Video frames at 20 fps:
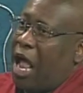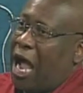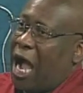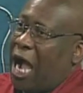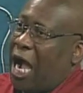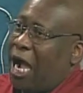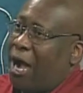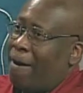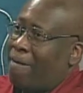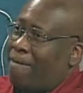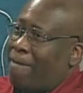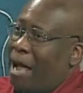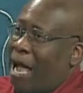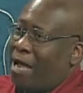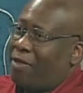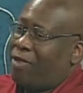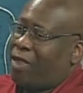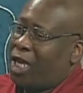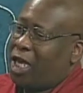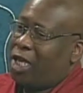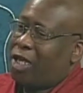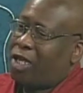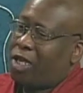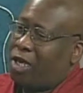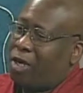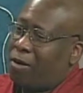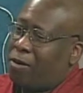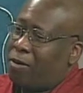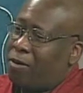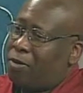I think
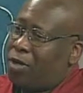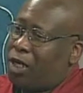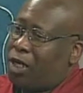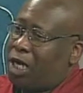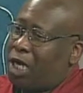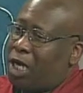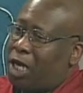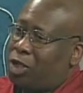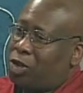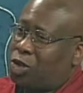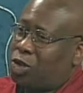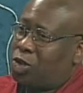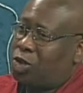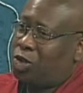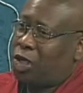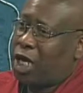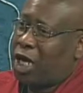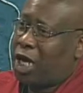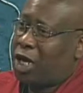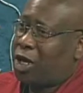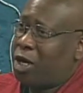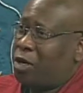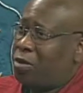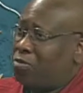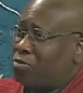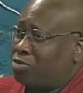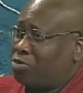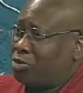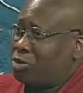the council kind of